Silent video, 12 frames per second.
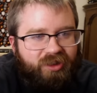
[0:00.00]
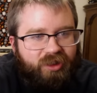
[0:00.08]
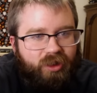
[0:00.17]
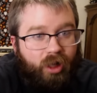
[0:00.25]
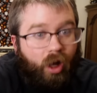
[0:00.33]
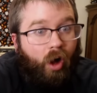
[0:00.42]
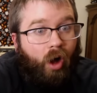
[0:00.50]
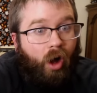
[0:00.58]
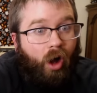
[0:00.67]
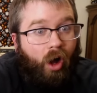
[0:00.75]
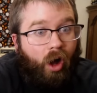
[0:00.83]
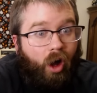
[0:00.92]

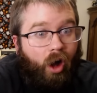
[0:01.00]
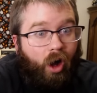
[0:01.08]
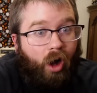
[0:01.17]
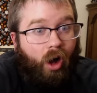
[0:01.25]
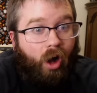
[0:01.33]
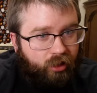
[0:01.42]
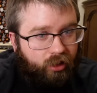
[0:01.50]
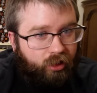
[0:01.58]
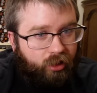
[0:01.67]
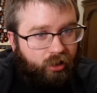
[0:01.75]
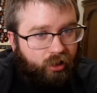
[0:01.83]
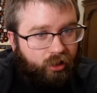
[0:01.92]

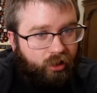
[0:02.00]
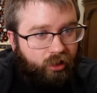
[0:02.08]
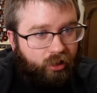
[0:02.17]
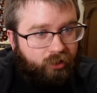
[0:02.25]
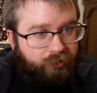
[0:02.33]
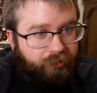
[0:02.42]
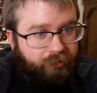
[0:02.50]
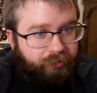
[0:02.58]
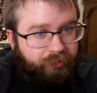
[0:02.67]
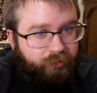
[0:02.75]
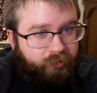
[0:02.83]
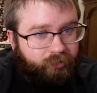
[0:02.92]

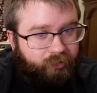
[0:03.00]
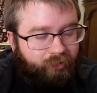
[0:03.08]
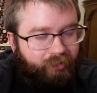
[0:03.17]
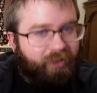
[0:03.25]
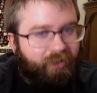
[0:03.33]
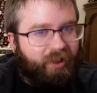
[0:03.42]
[no speech]